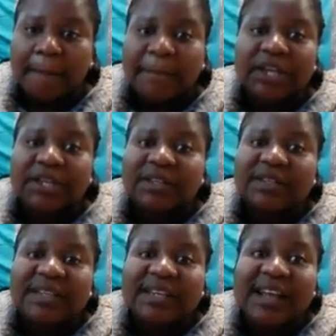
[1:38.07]

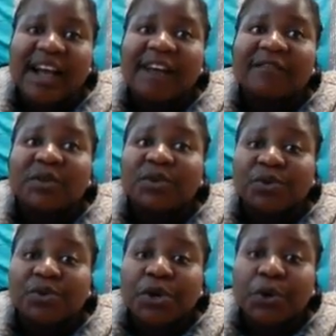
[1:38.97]
because it covers
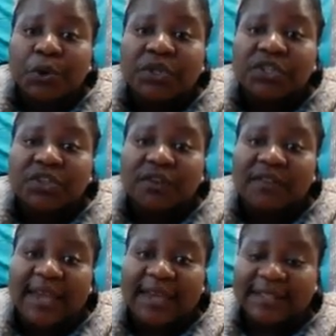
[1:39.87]
3/4 of
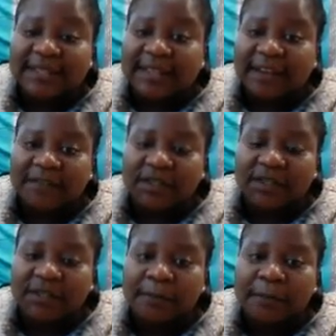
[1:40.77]
the Earth's
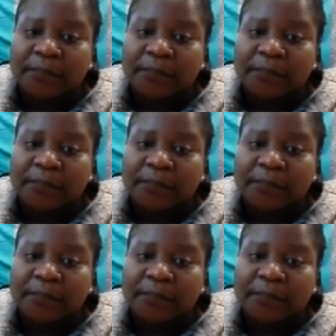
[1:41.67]
surface.